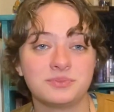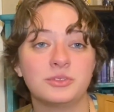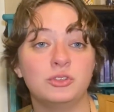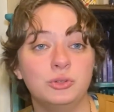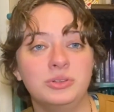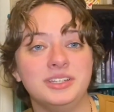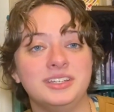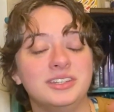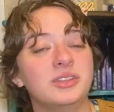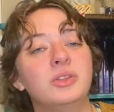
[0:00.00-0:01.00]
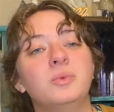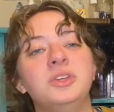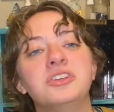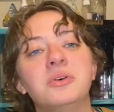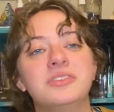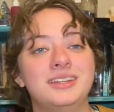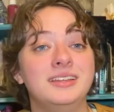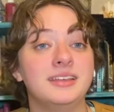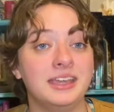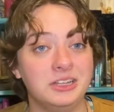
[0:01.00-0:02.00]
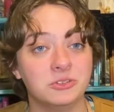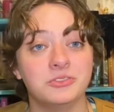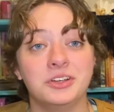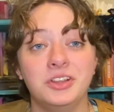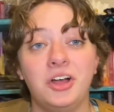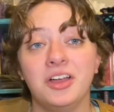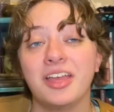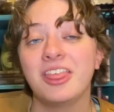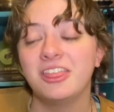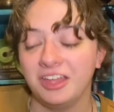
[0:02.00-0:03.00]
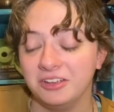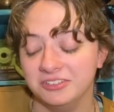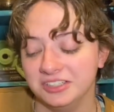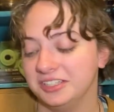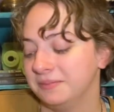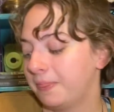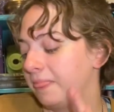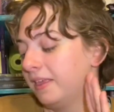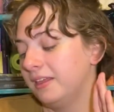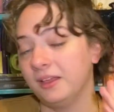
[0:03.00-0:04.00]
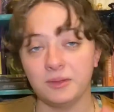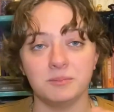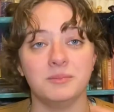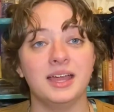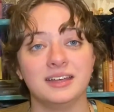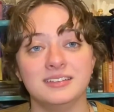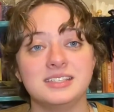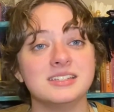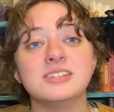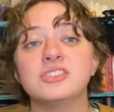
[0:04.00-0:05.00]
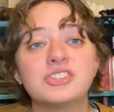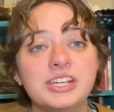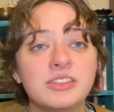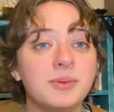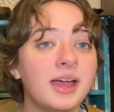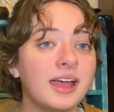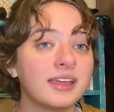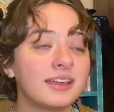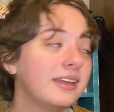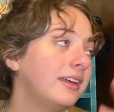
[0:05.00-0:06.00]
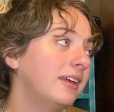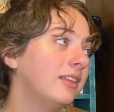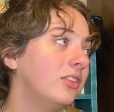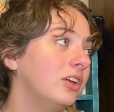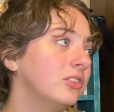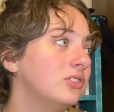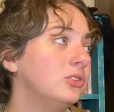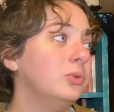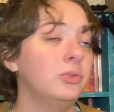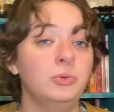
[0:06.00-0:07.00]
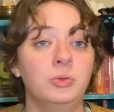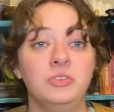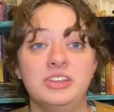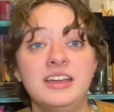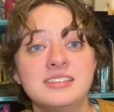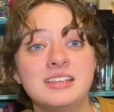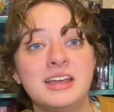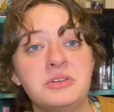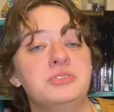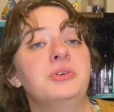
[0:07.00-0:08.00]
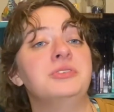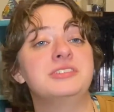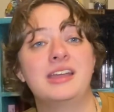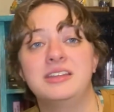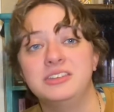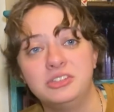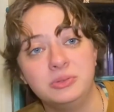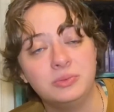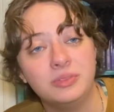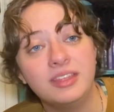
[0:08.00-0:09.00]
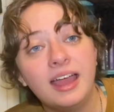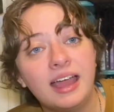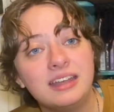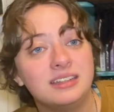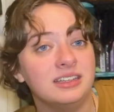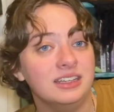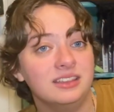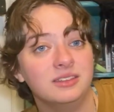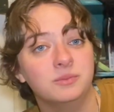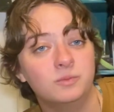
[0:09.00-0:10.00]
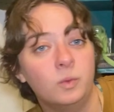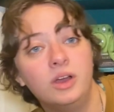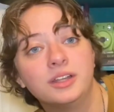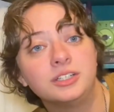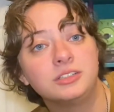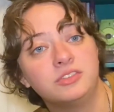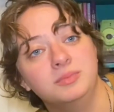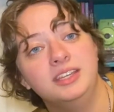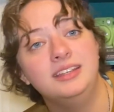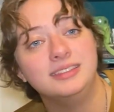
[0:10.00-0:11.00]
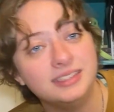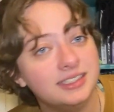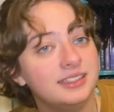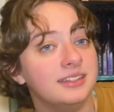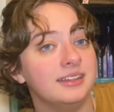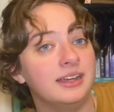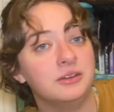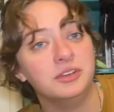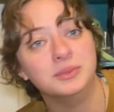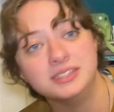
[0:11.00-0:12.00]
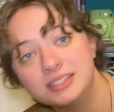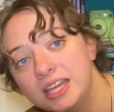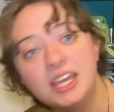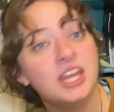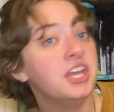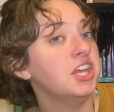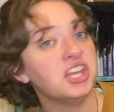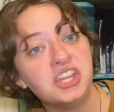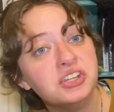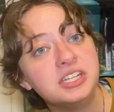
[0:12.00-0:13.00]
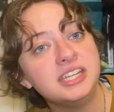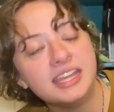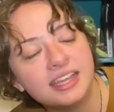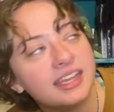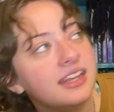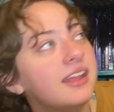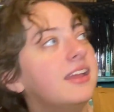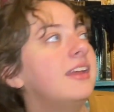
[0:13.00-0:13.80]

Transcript: Julian, we don't stay in the cage for very long, thankfully. Magnus gets his strength back, thanks to Thule Tessa, who told us how to do that and get the water from Lake Lynn, and now everyone's good again.